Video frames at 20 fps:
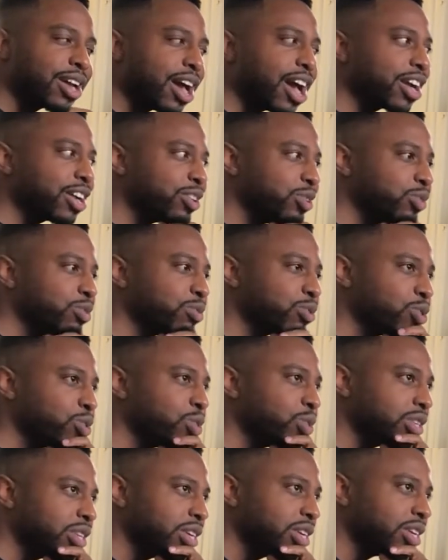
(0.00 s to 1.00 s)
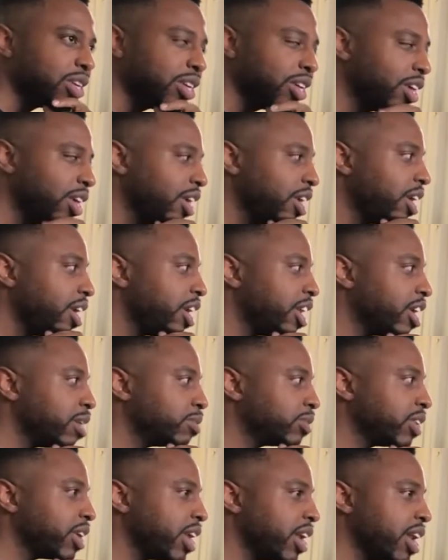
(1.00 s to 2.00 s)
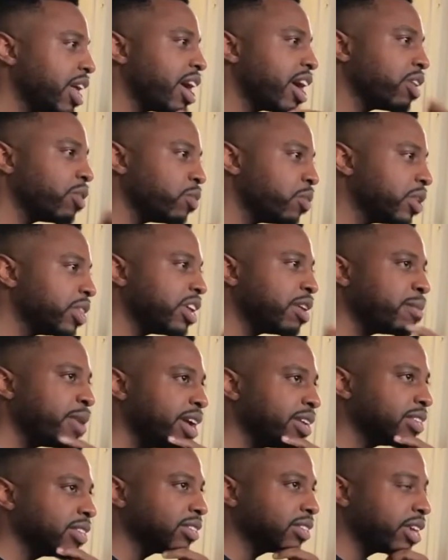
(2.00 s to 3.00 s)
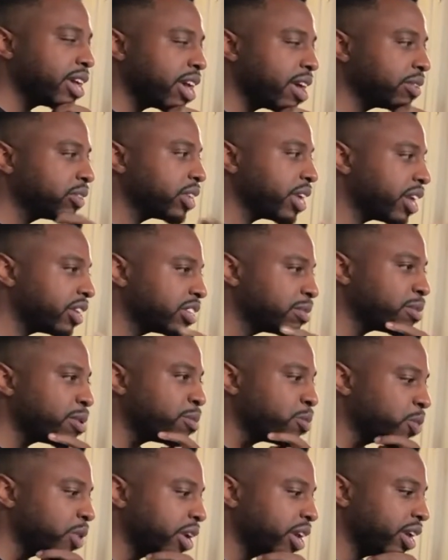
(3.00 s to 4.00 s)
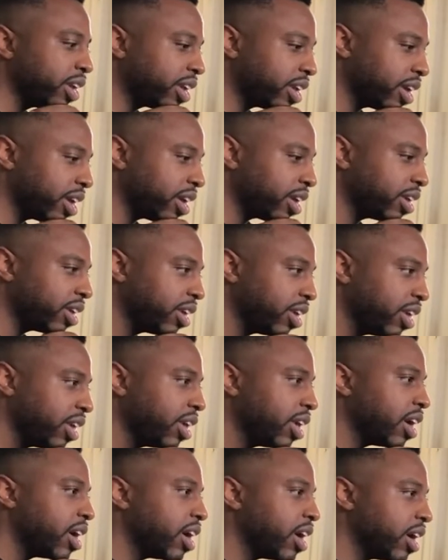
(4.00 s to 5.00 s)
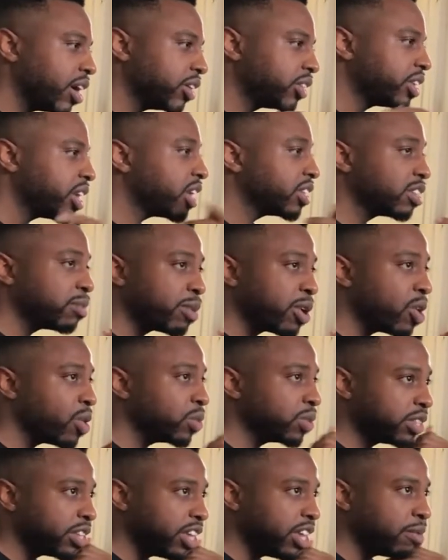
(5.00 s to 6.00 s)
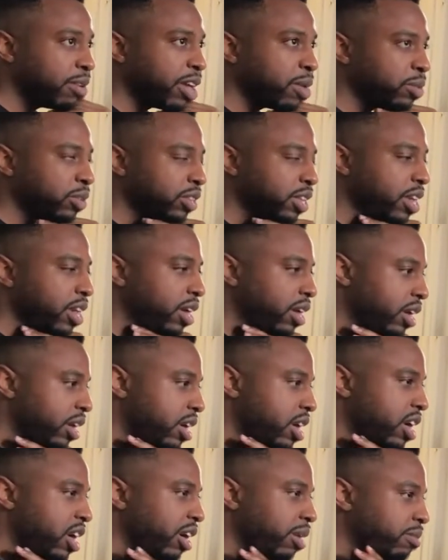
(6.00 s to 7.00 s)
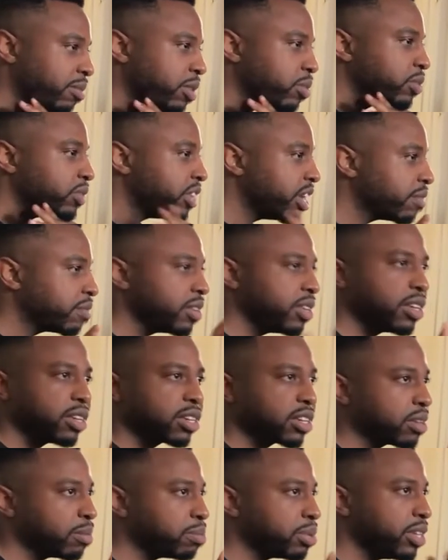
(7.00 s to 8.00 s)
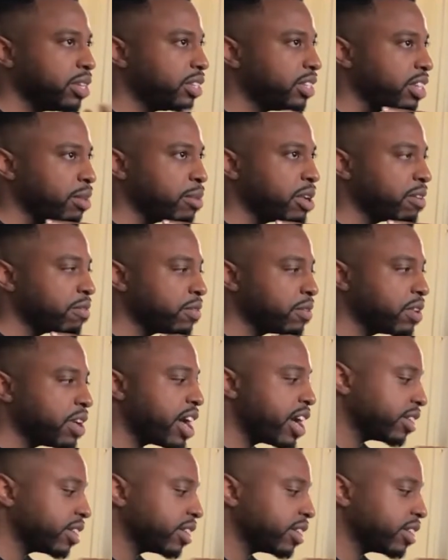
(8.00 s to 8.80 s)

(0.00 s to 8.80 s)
I'm like, I could do some cool shit. You know what I'm saying? And I had a really amazing staff. Shout out to my boy AK. Shout out to my whole team that was there. It was definitely a complete team effort.